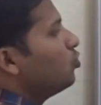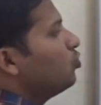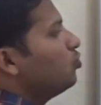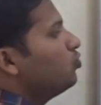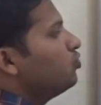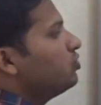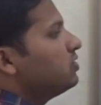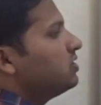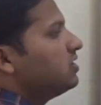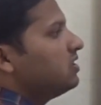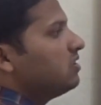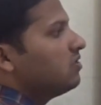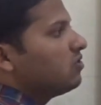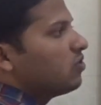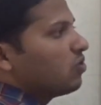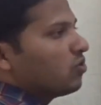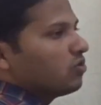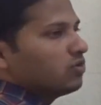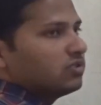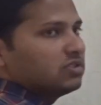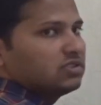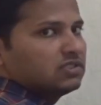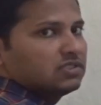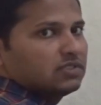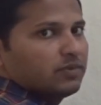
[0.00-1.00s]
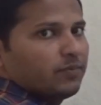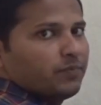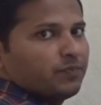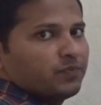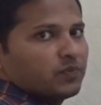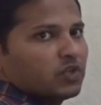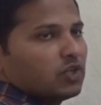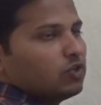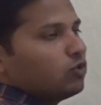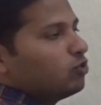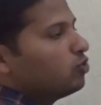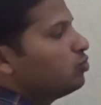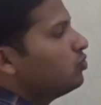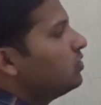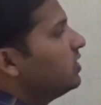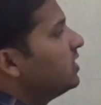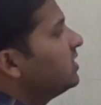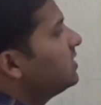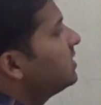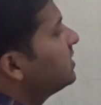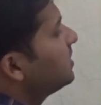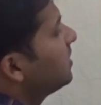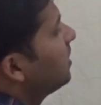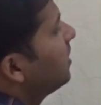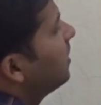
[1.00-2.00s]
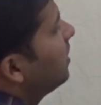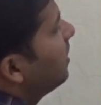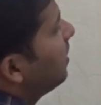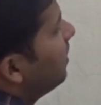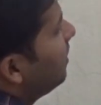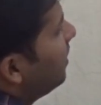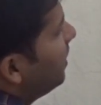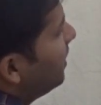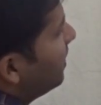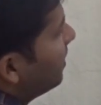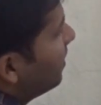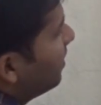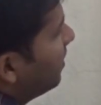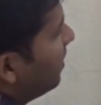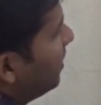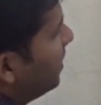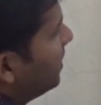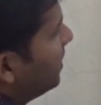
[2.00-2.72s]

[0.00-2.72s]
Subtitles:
two zeros to this linked